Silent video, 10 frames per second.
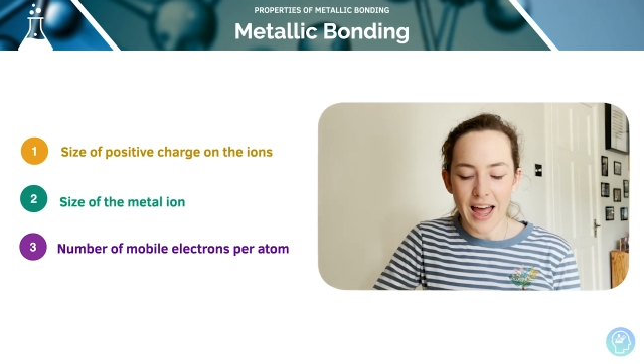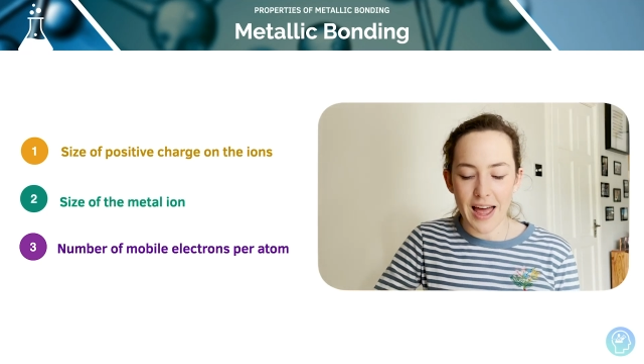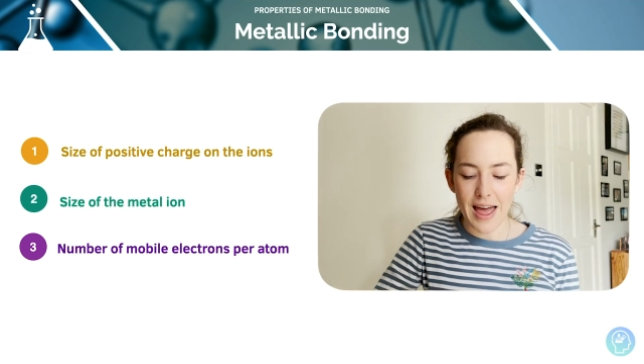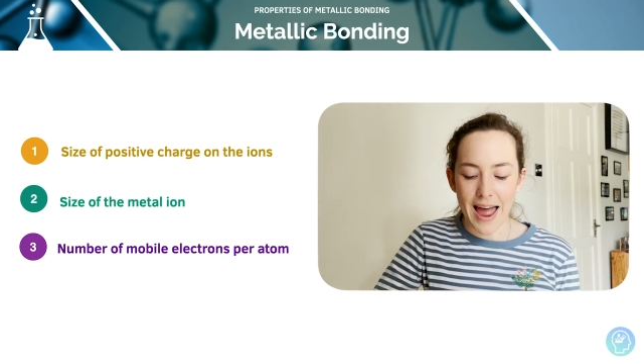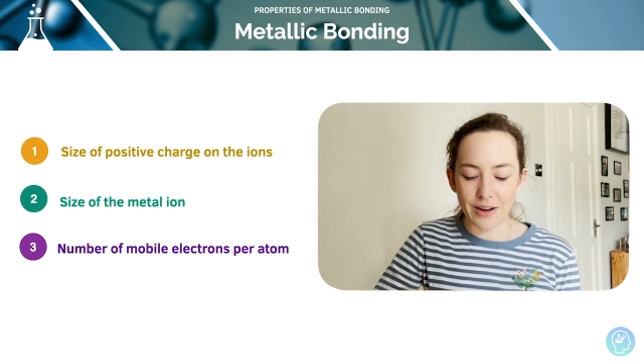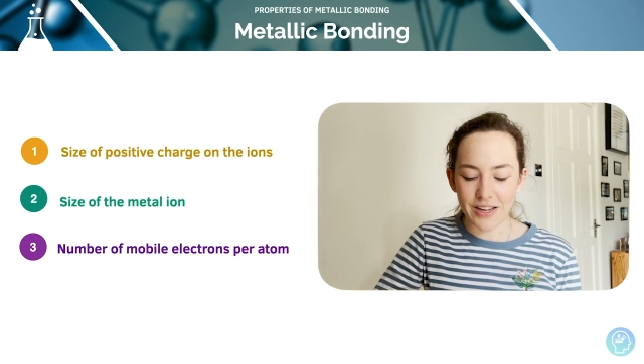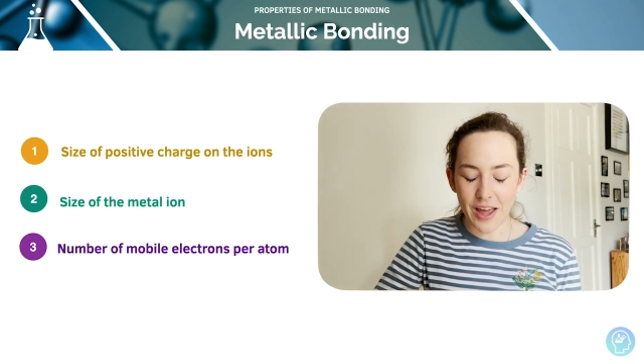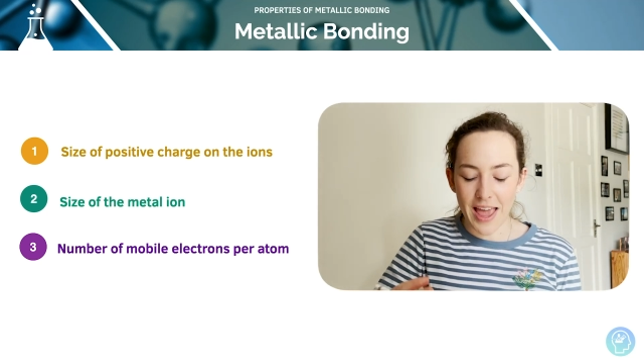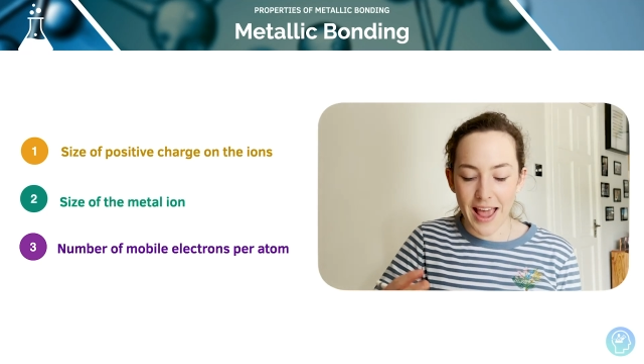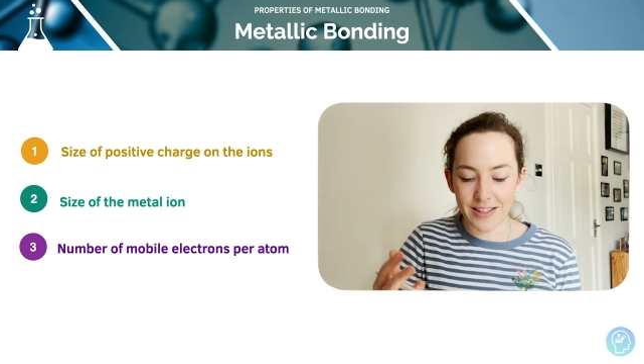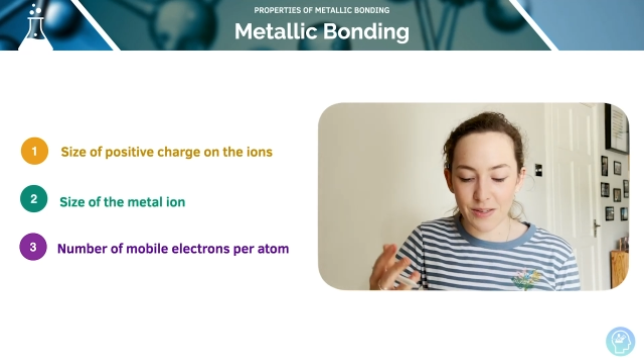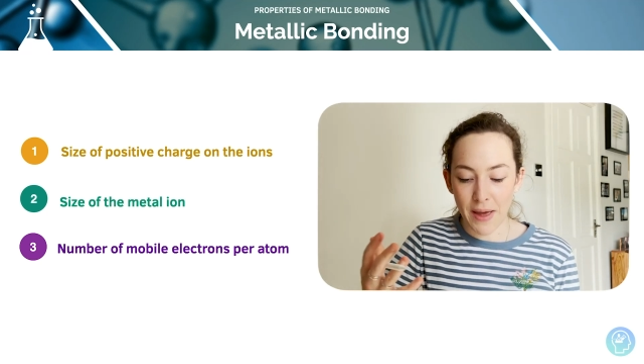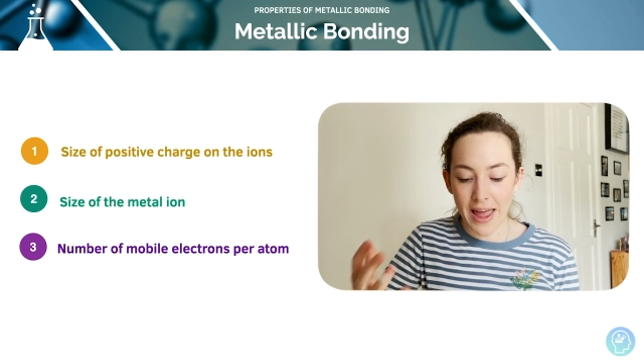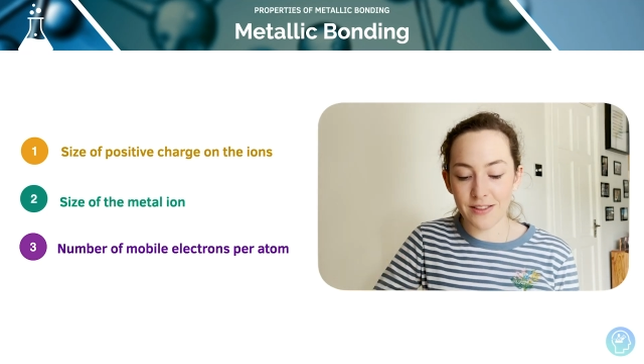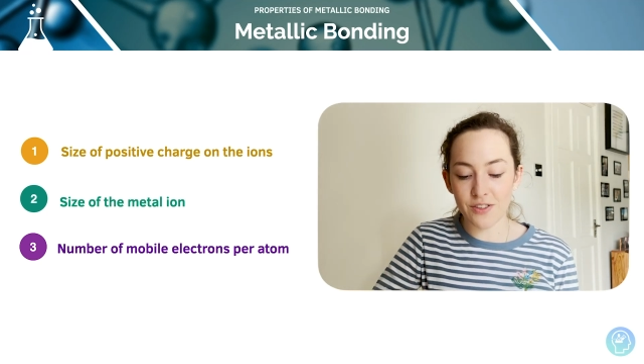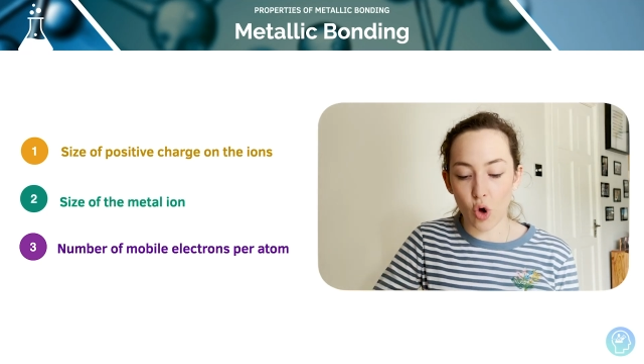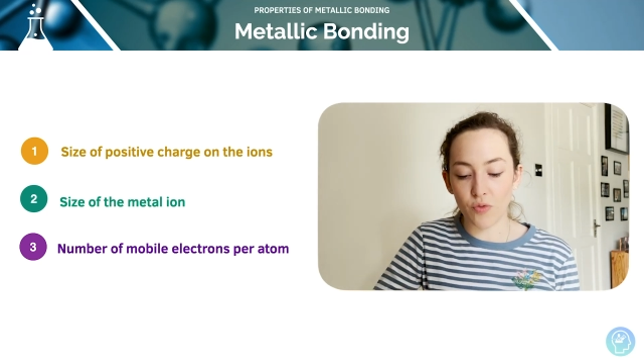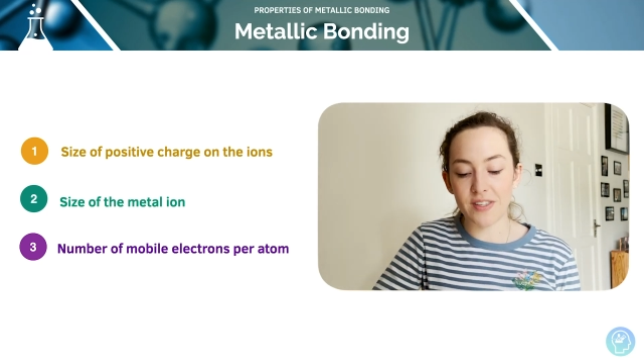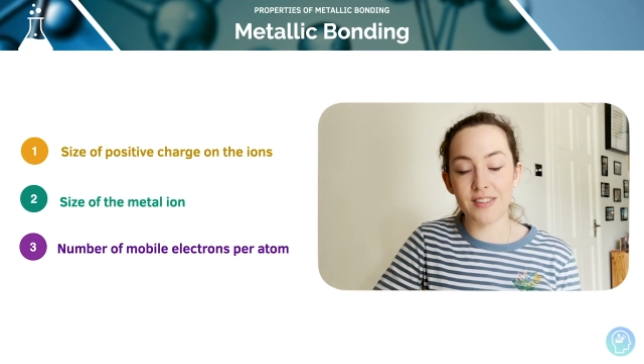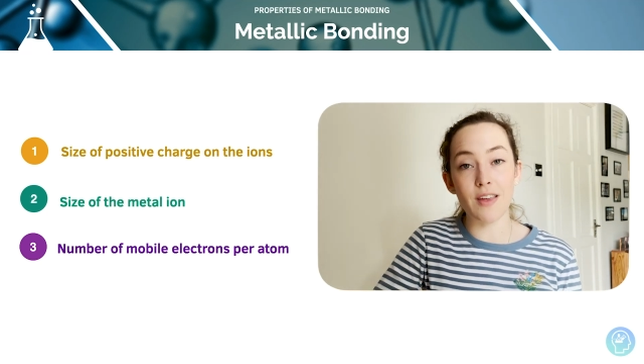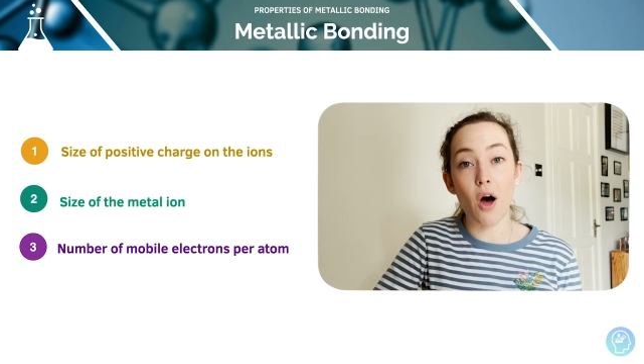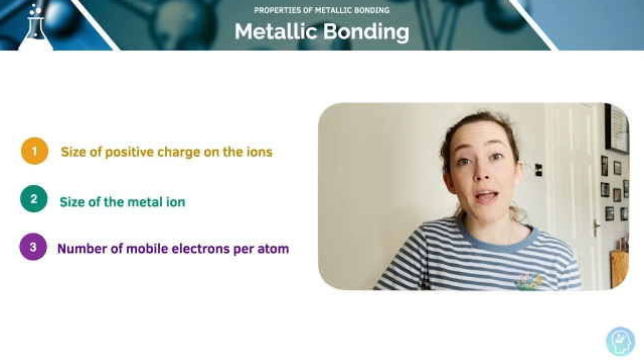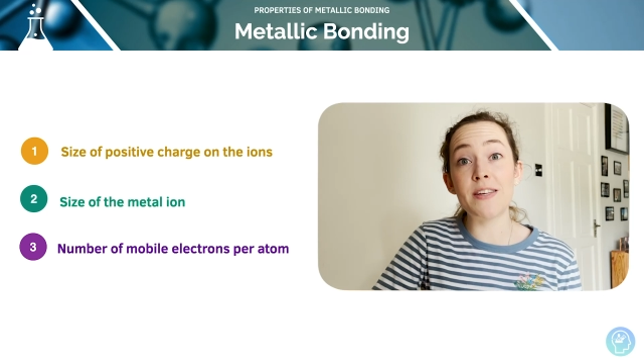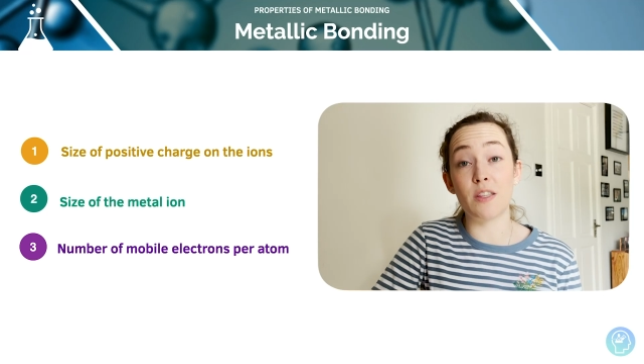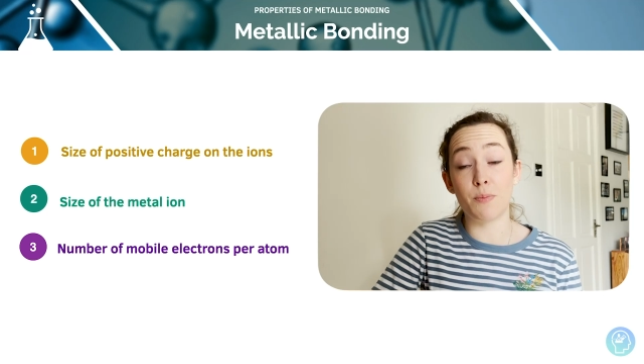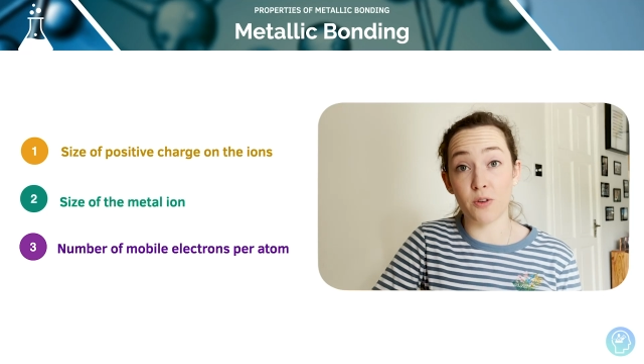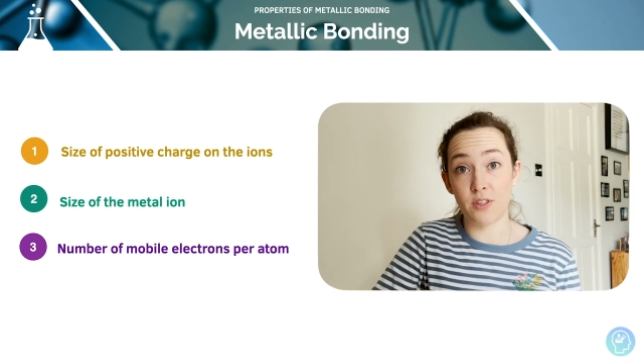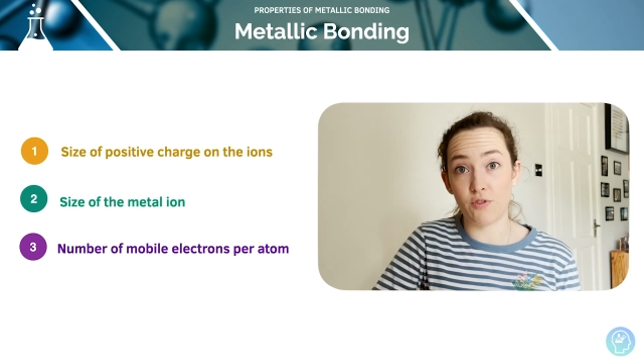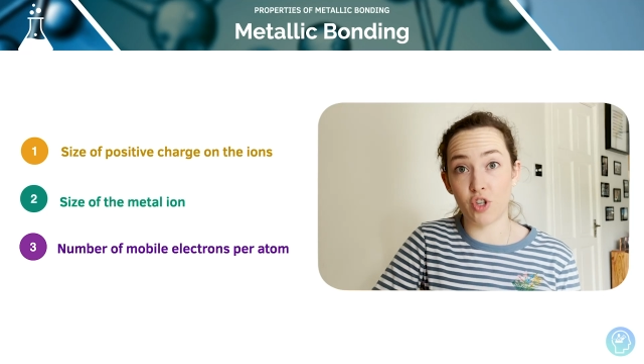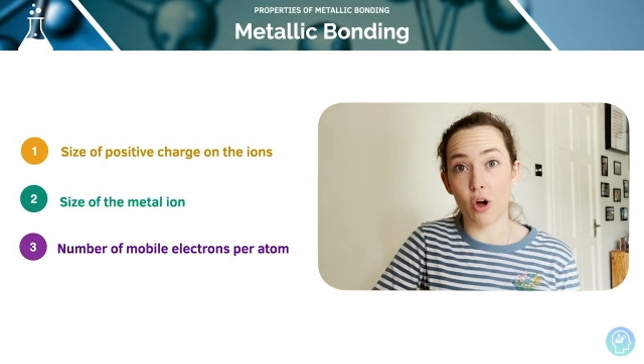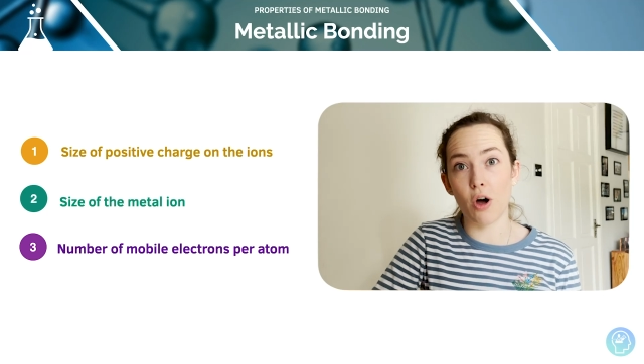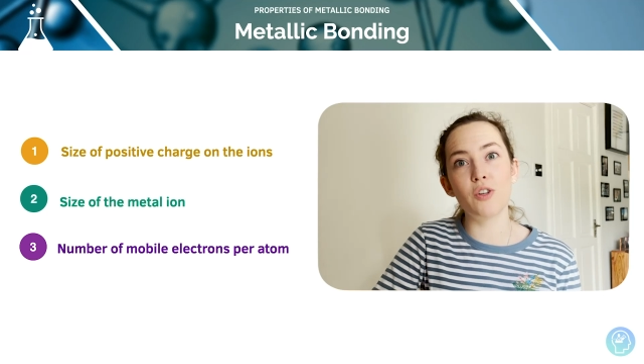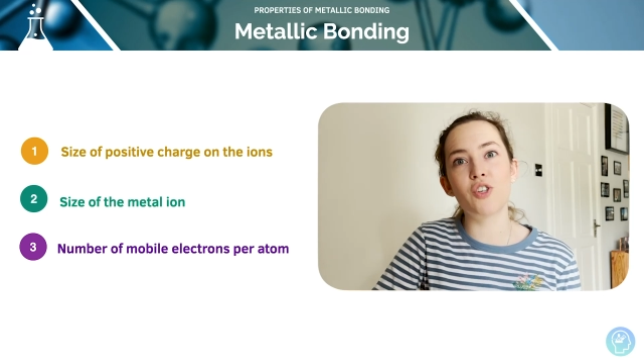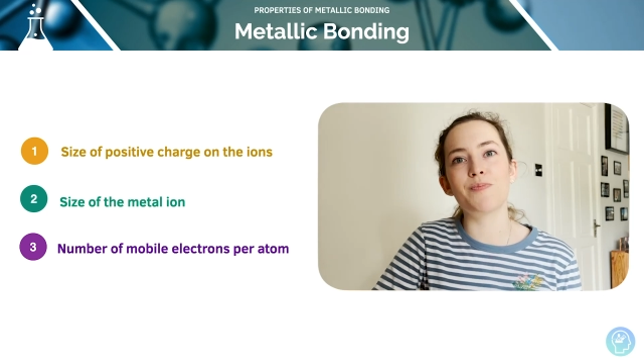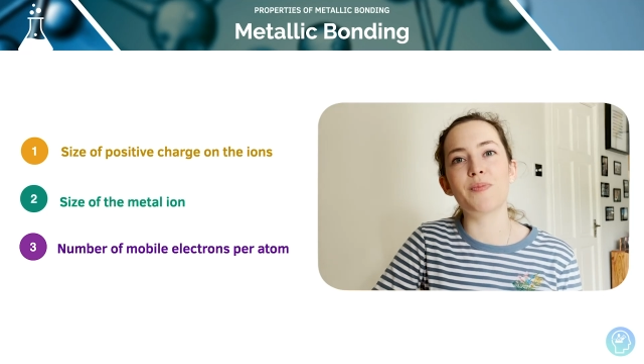And it depends on the size of the positive charge.